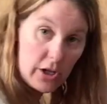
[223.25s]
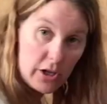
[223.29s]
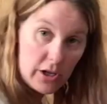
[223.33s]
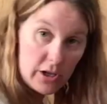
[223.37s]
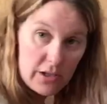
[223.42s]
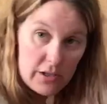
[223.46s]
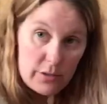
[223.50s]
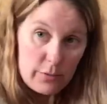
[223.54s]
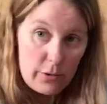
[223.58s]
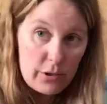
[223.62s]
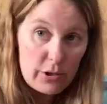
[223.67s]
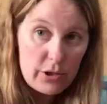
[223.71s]

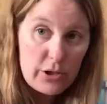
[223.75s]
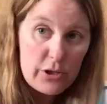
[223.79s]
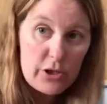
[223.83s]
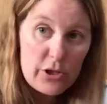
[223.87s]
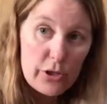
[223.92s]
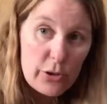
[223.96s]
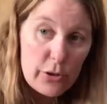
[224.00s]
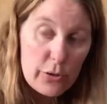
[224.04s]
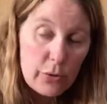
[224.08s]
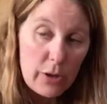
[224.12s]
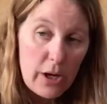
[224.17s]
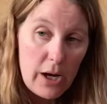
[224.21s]
because we're going to
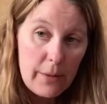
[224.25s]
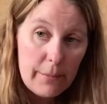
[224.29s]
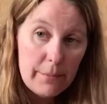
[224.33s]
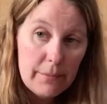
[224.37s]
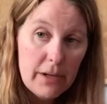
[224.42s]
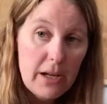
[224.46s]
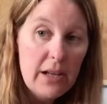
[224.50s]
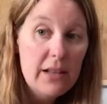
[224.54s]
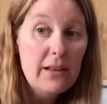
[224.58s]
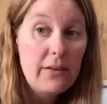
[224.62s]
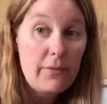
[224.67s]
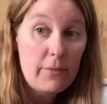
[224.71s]
do
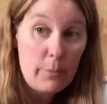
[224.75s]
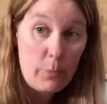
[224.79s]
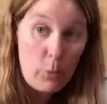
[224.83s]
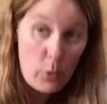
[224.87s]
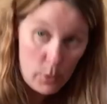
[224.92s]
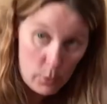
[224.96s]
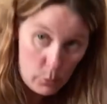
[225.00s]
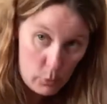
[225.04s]
11.1.